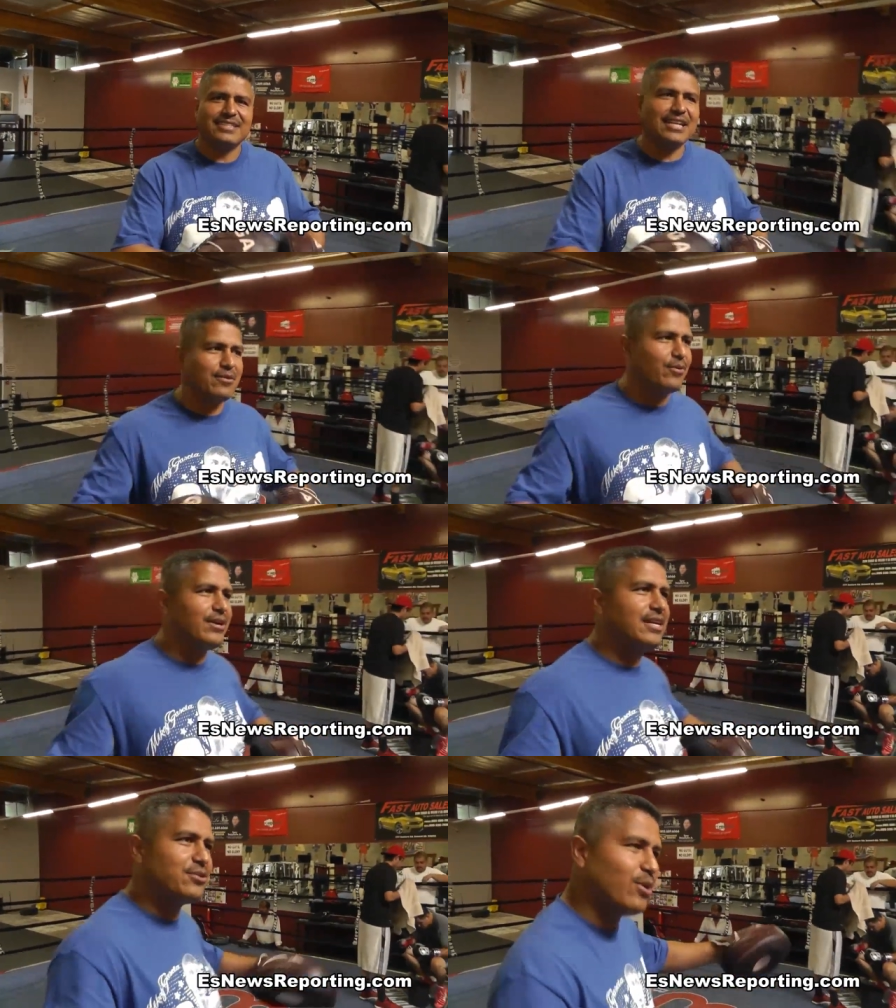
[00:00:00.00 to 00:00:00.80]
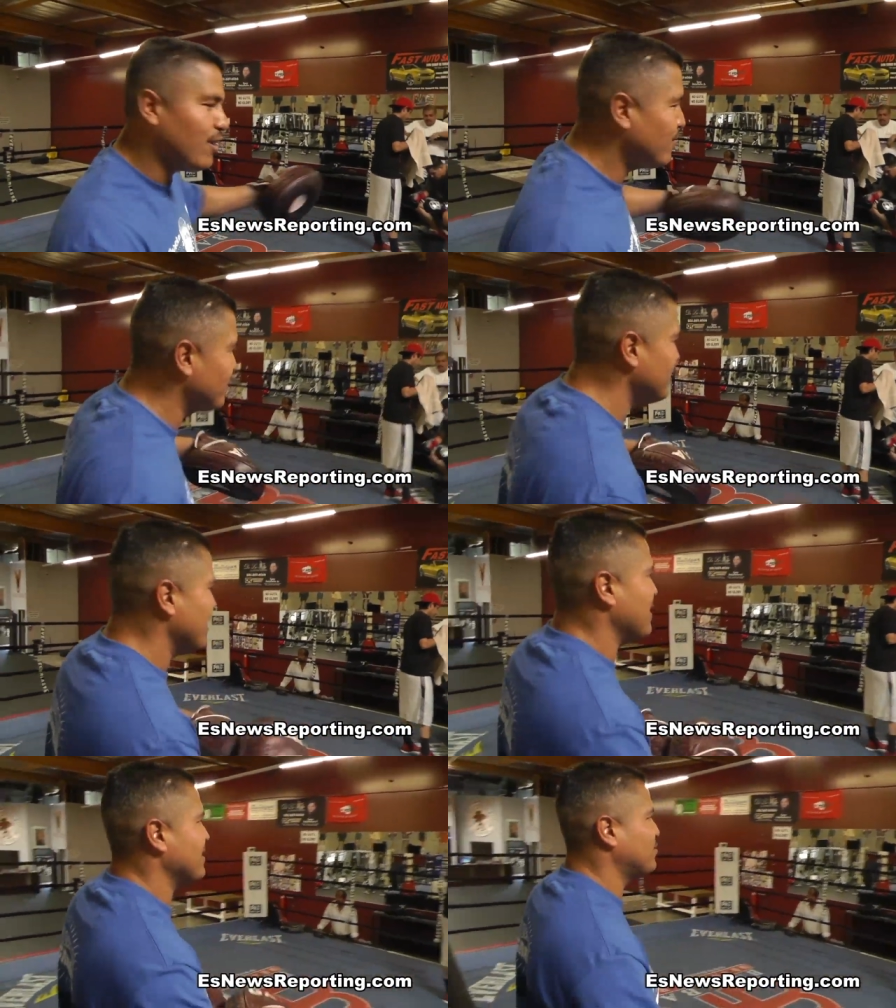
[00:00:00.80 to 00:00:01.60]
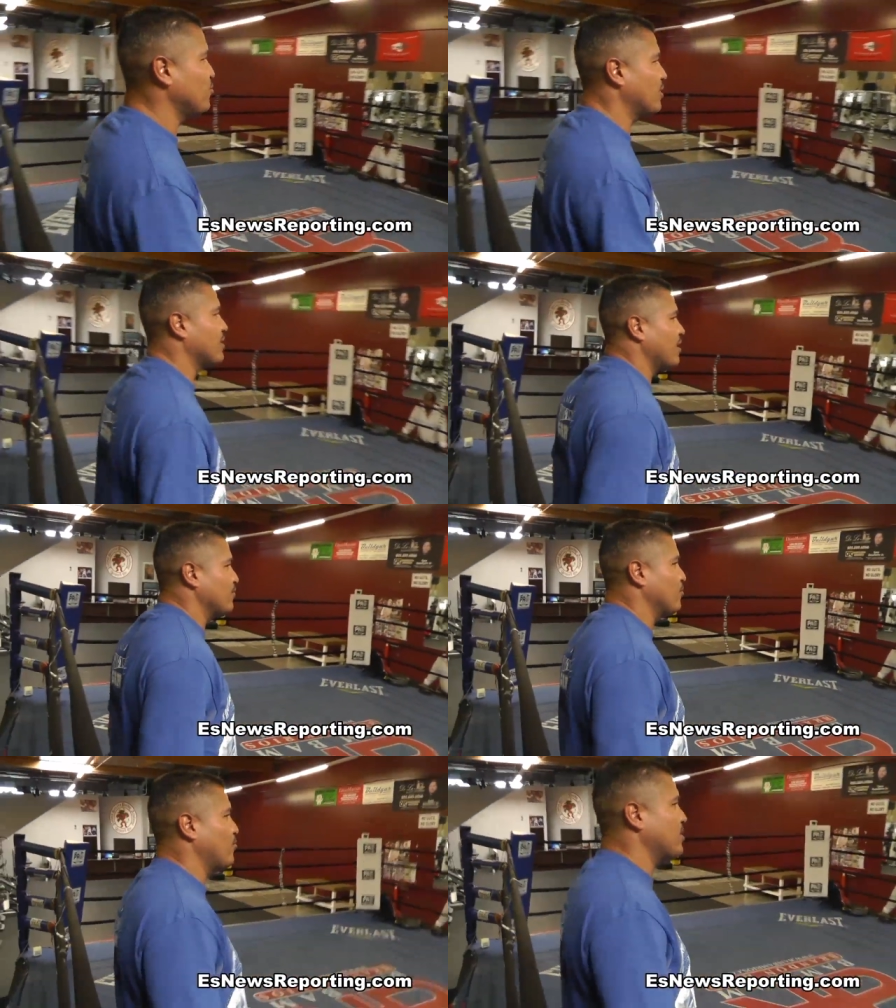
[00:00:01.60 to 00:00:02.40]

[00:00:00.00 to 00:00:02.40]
10 in the morning, 12, and then 2 o'clock with the